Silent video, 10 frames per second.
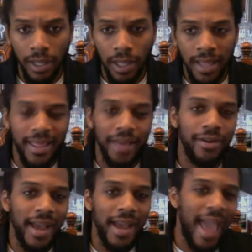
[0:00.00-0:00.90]
that are
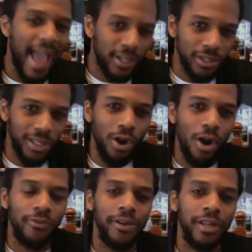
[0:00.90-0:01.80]
not actually
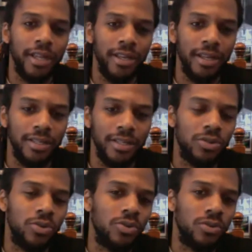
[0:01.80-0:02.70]
offered in
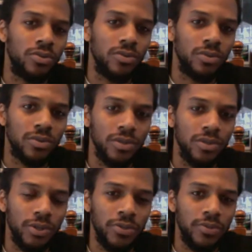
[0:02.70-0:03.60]
school.
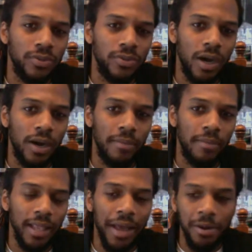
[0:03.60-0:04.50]
A
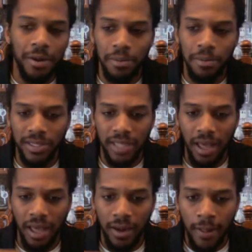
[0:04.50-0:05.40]
lot of the books
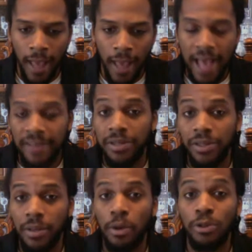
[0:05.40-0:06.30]
that have been
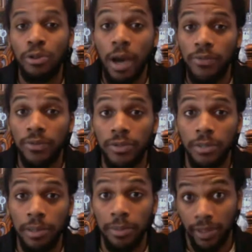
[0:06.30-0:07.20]
the most helpful to
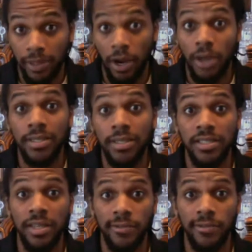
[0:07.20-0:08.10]
people that are
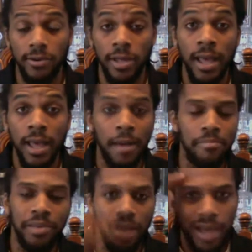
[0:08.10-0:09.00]
successful
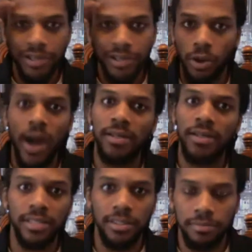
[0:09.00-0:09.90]
beyond your
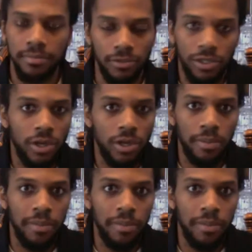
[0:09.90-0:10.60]
wildest, but